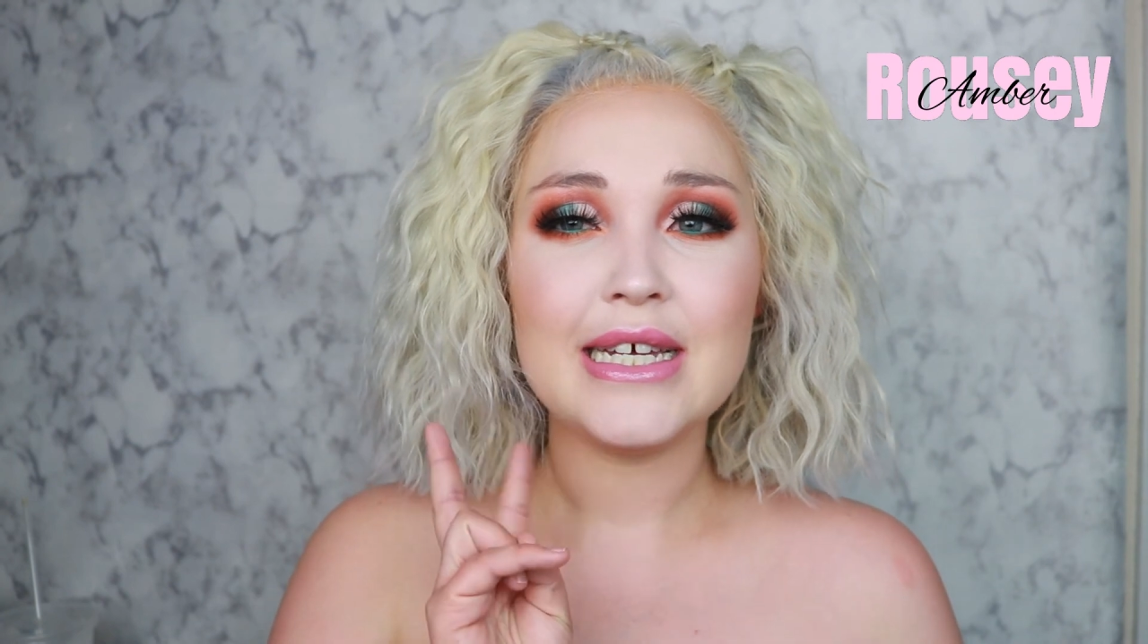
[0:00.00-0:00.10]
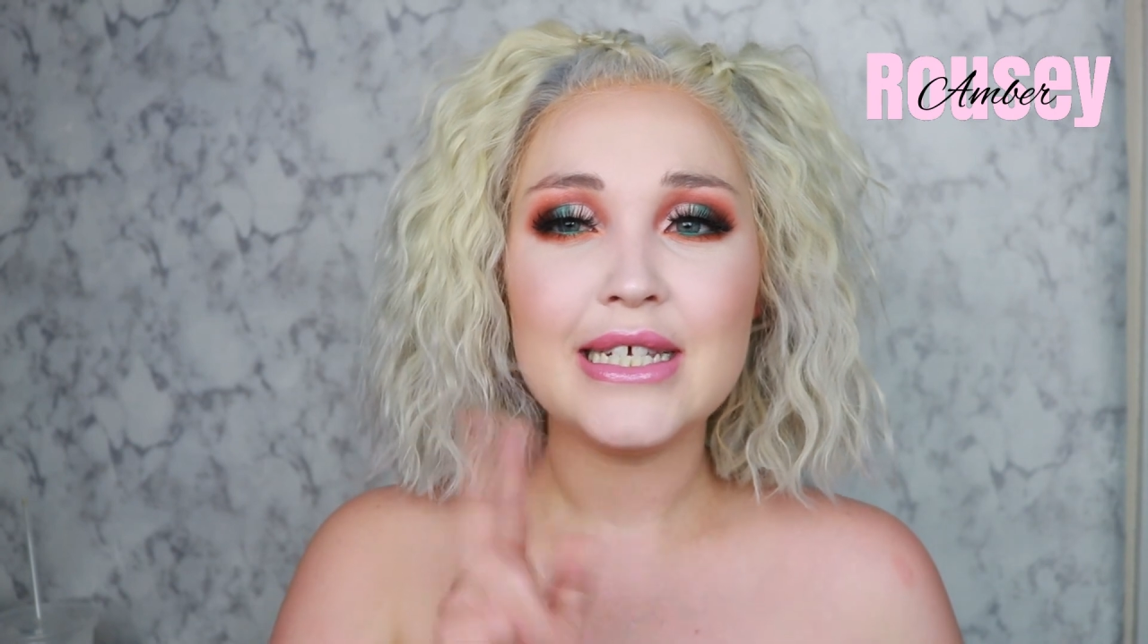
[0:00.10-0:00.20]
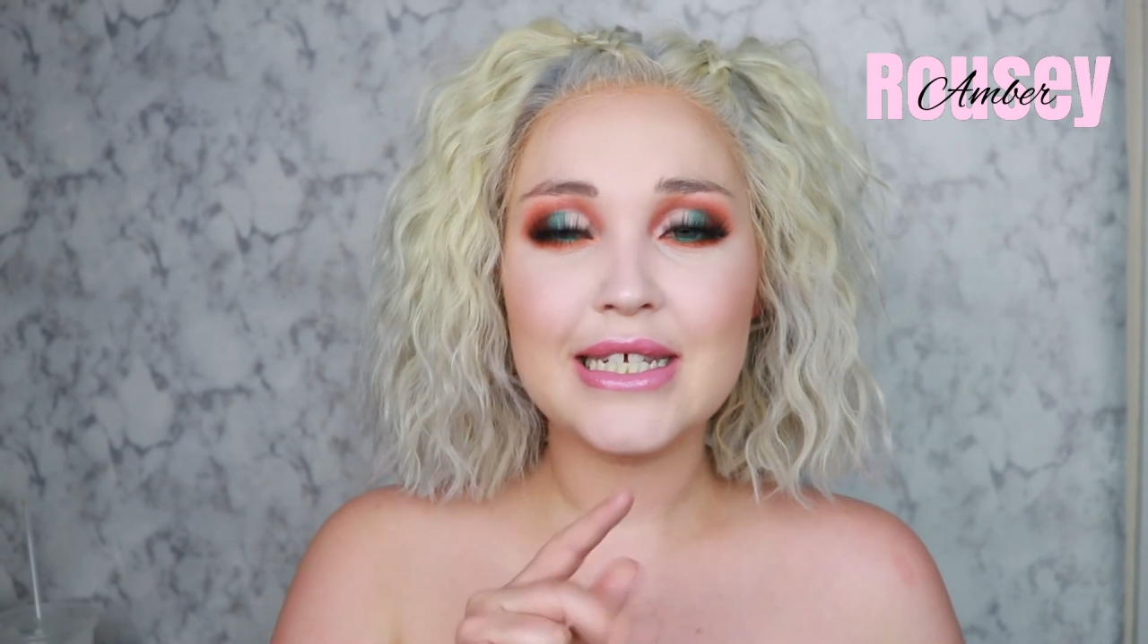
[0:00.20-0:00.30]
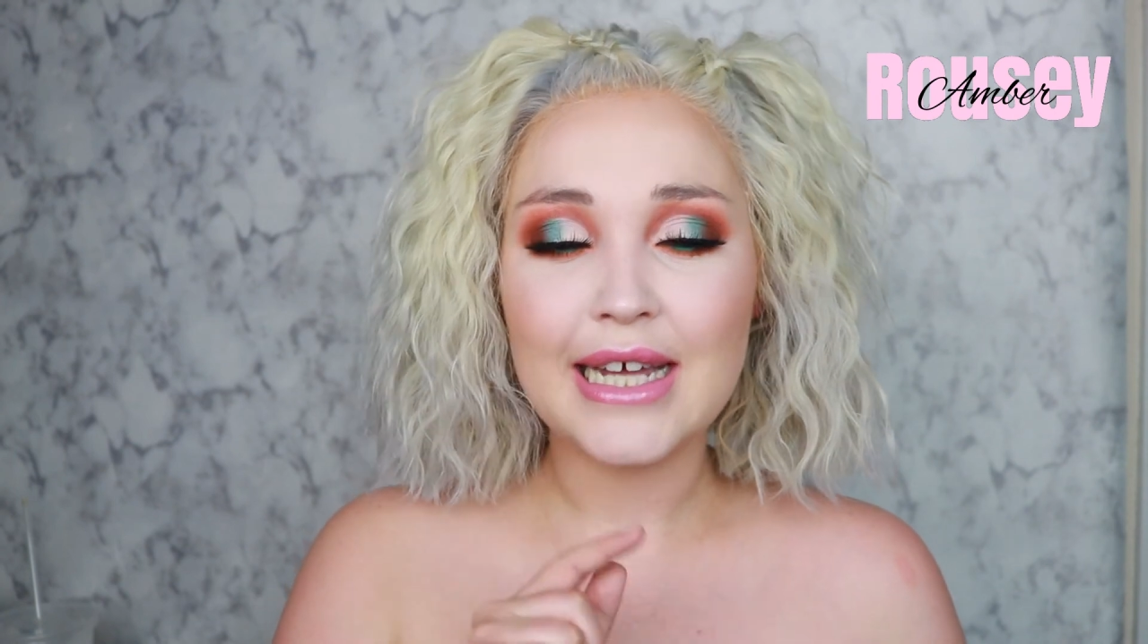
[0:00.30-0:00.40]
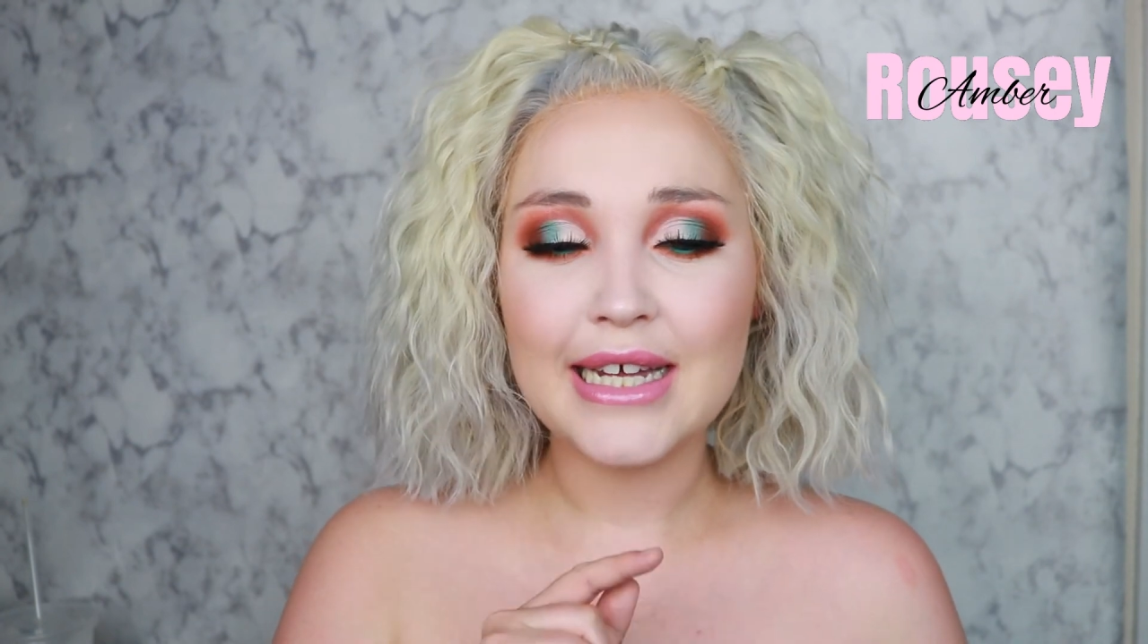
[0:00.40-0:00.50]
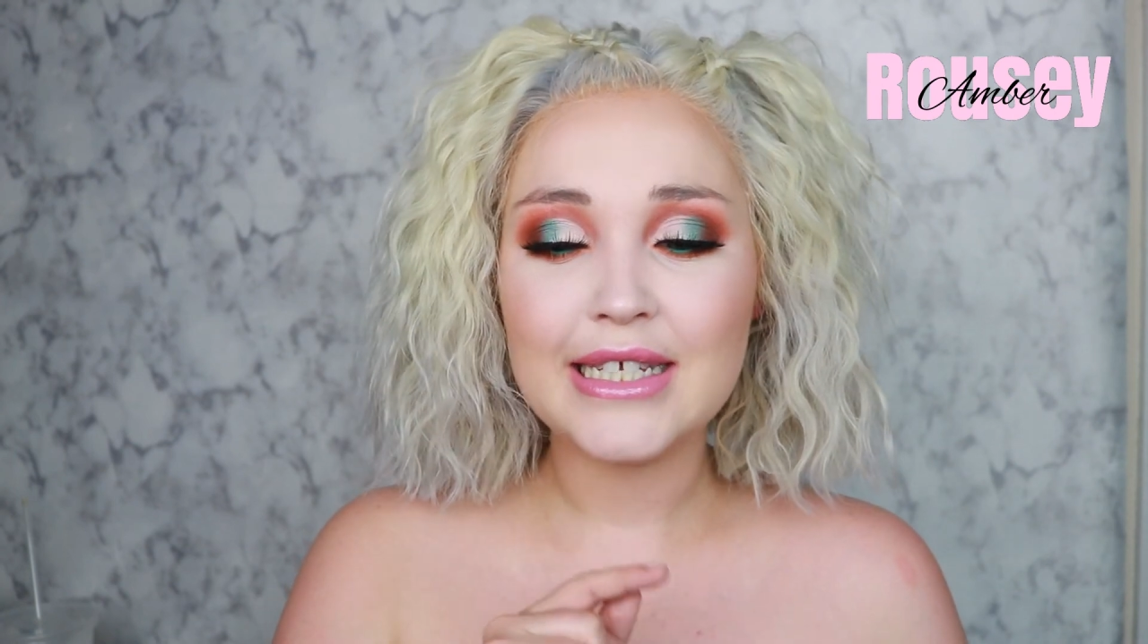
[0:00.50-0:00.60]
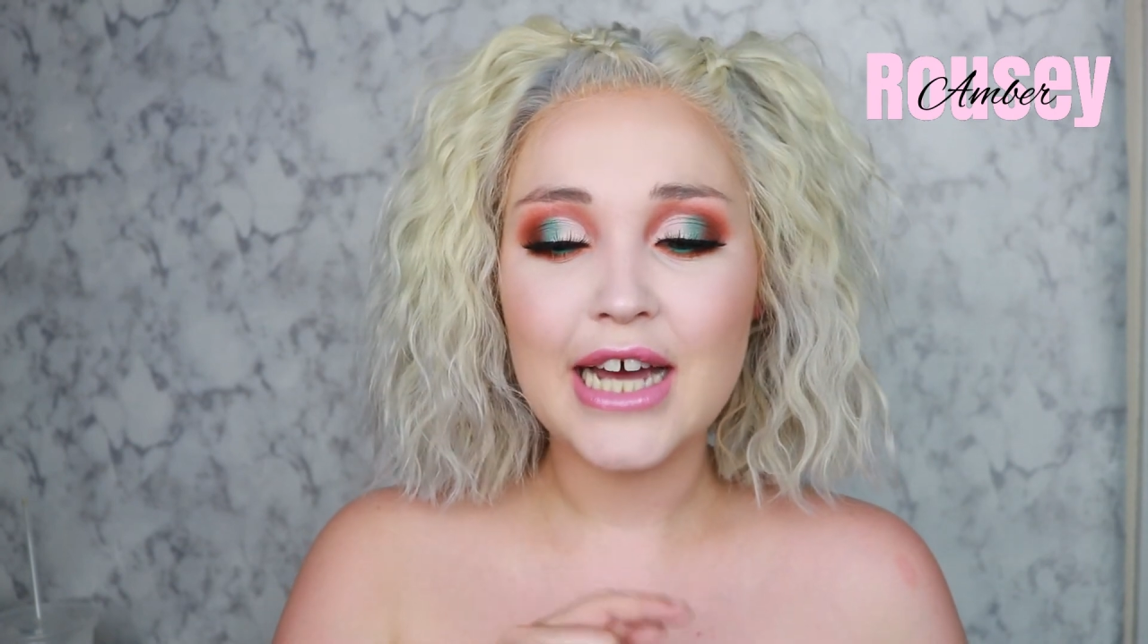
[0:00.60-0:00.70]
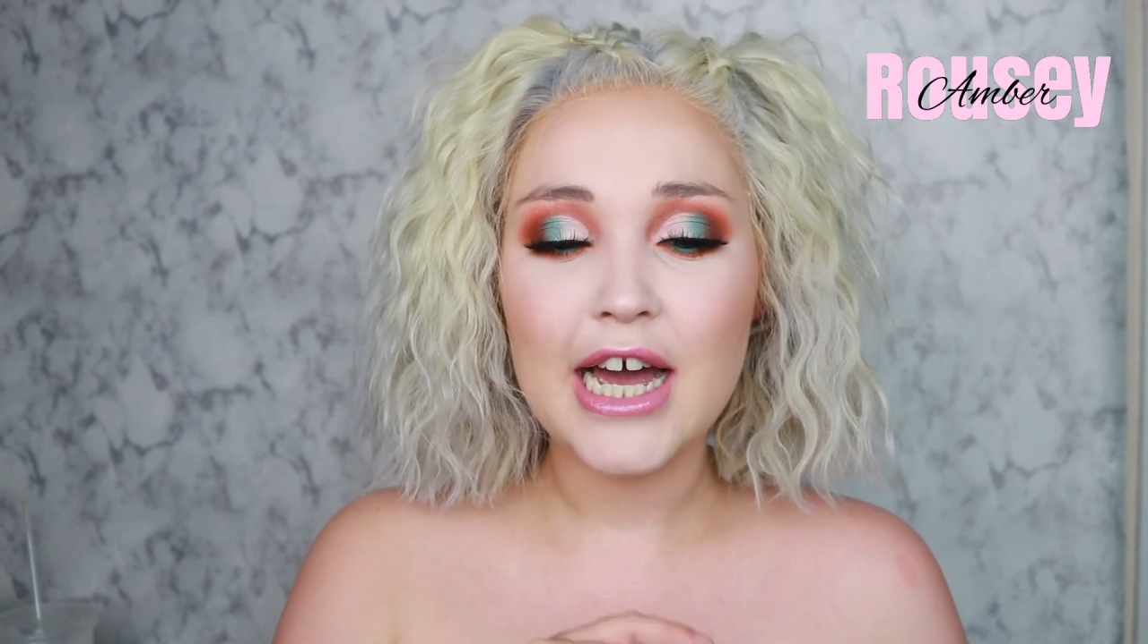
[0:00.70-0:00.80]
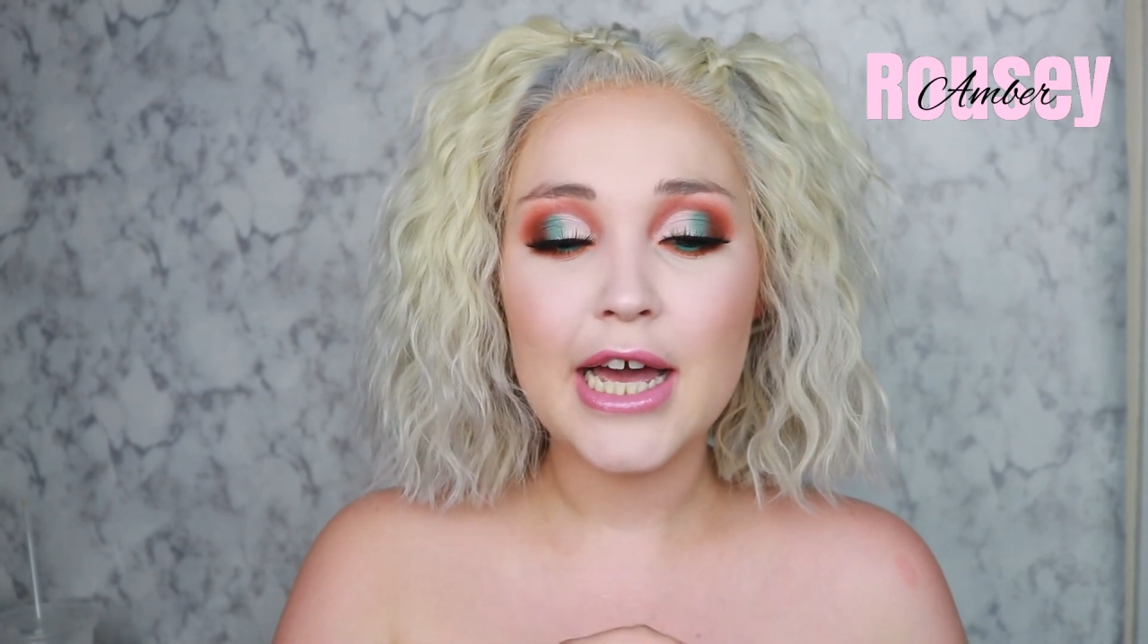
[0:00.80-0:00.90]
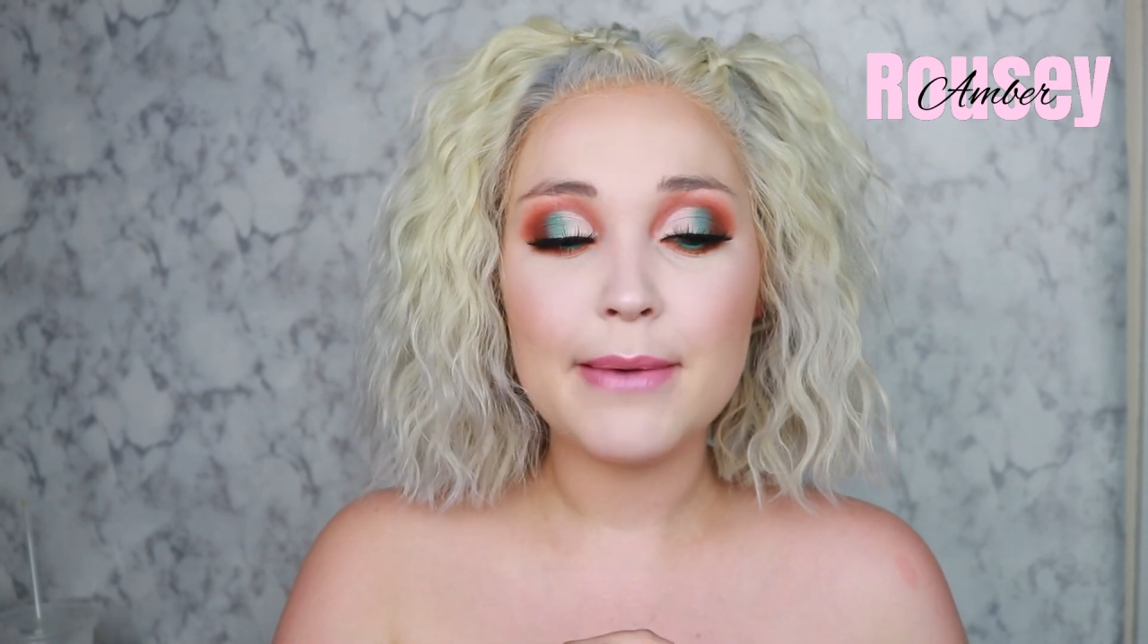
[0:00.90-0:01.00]
second
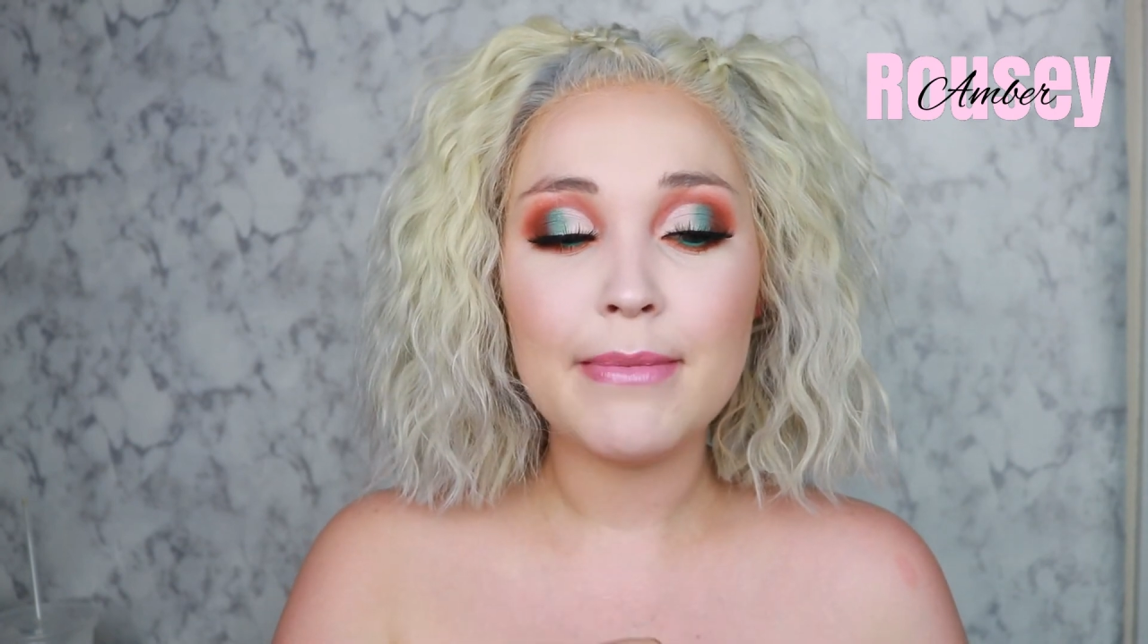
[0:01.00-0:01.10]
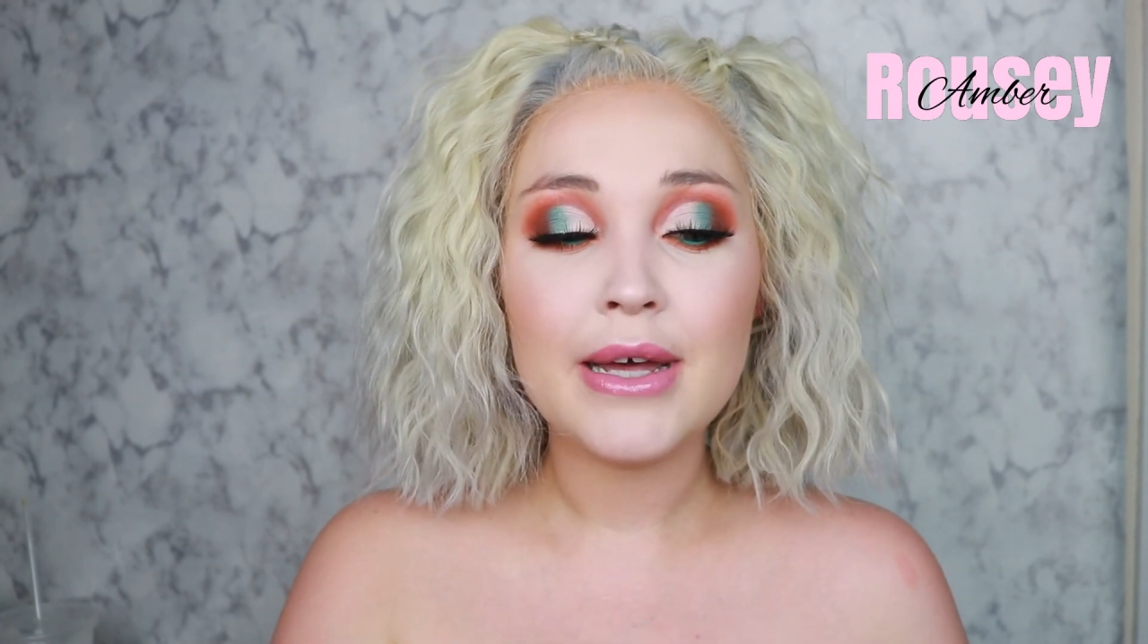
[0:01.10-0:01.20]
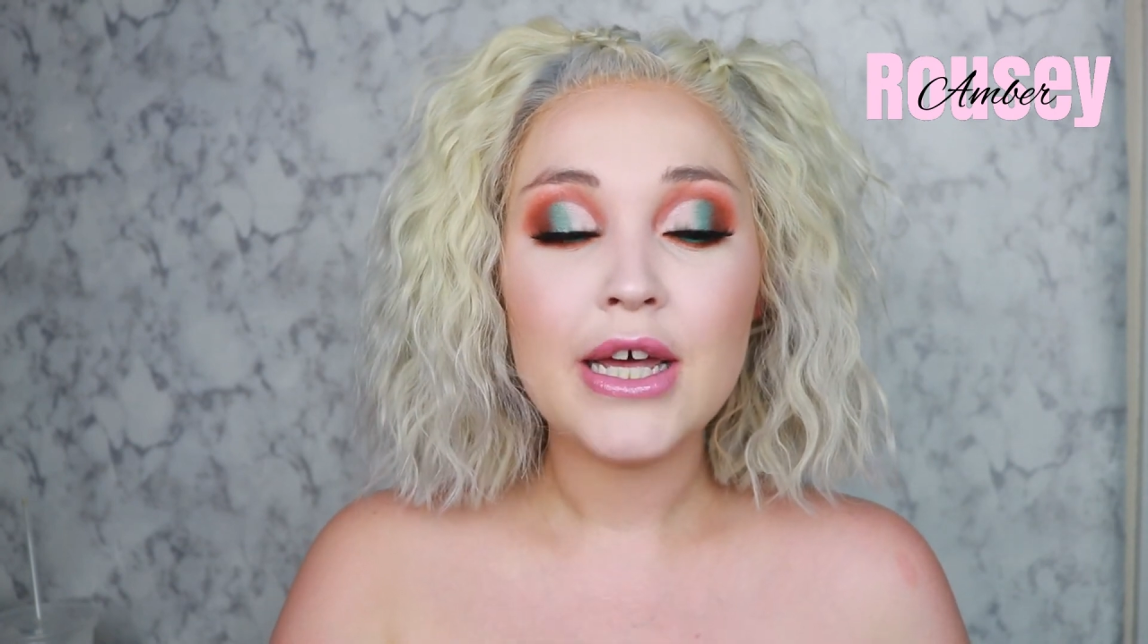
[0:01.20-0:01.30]
time